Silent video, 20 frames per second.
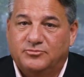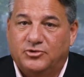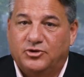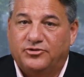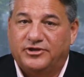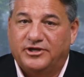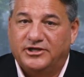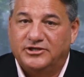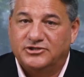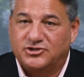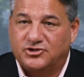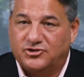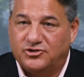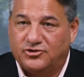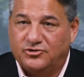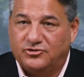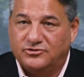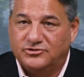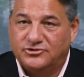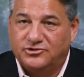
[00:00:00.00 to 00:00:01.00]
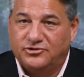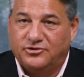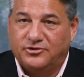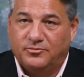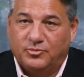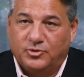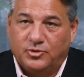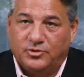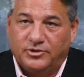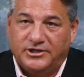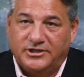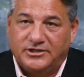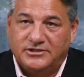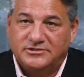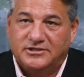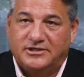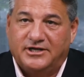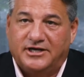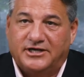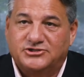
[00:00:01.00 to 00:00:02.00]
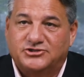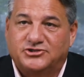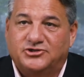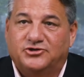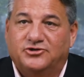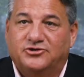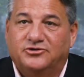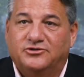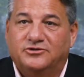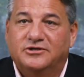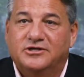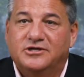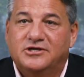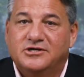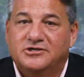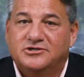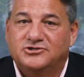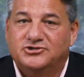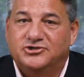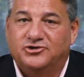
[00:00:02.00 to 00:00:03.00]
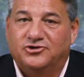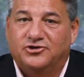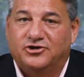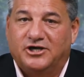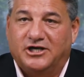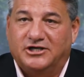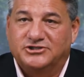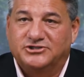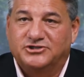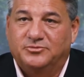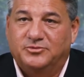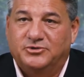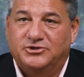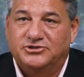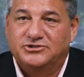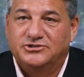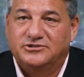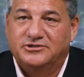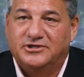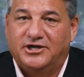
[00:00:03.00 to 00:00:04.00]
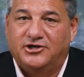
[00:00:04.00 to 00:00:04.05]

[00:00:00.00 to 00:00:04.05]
both internal to your employees and external to your customers,